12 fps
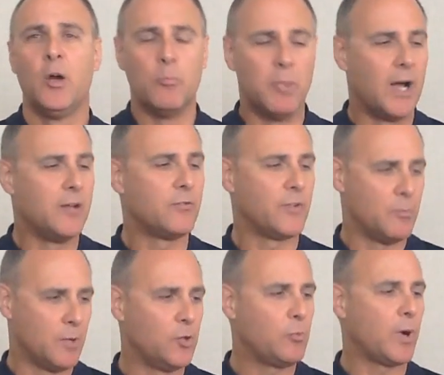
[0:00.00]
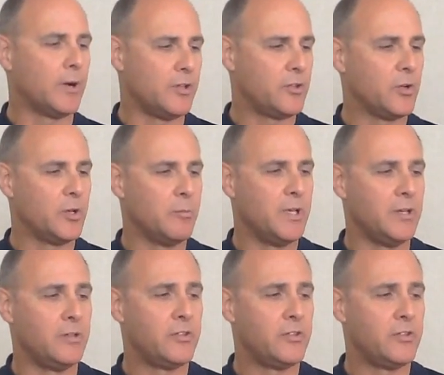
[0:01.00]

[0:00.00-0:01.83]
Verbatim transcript: but for the most part, it's going to be